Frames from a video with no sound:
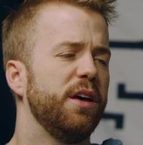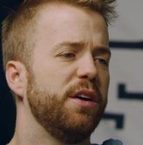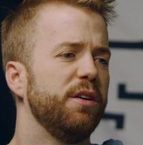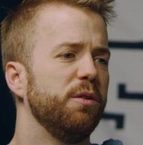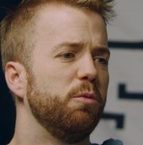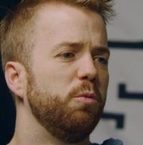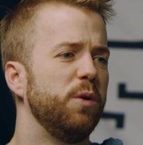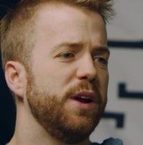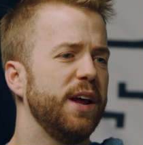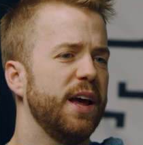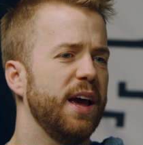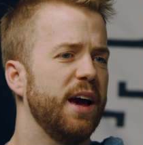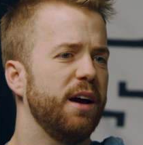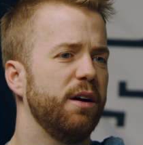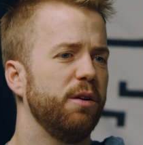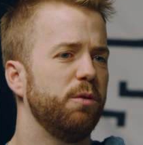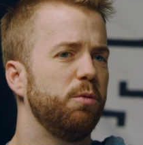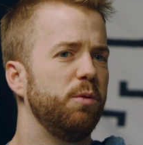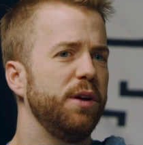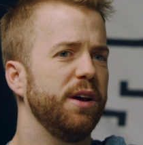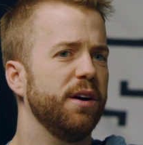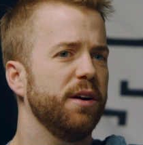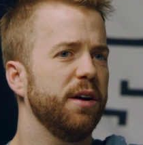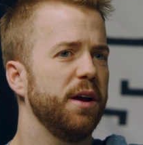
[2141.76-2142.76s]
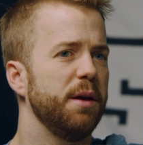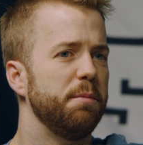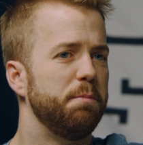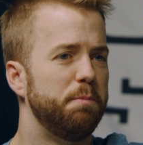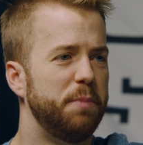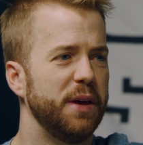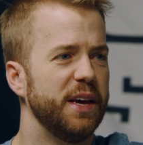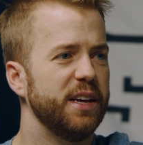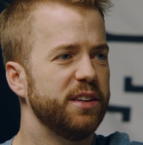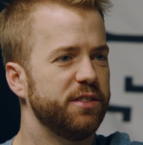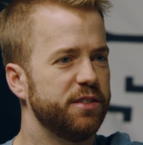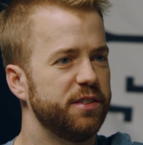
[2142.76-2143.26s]
We are a
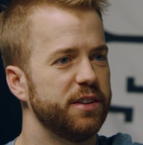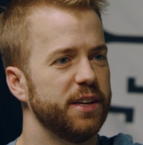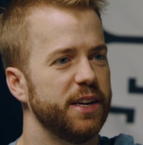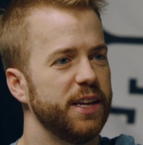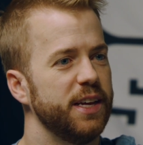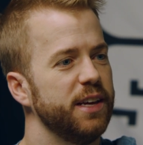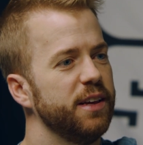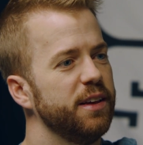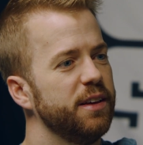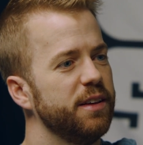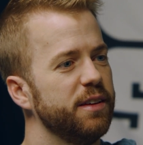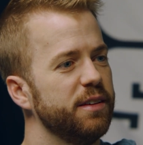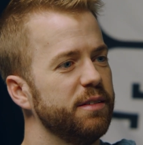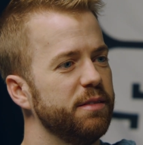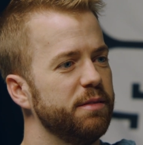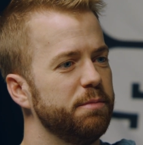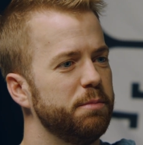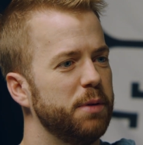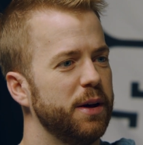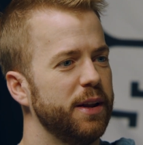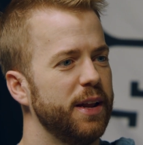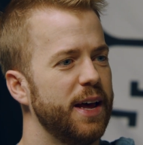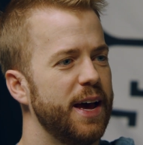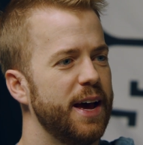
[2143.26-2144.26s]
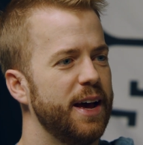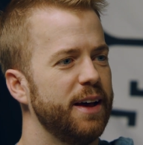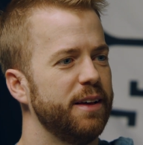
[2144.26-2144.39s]
big city, but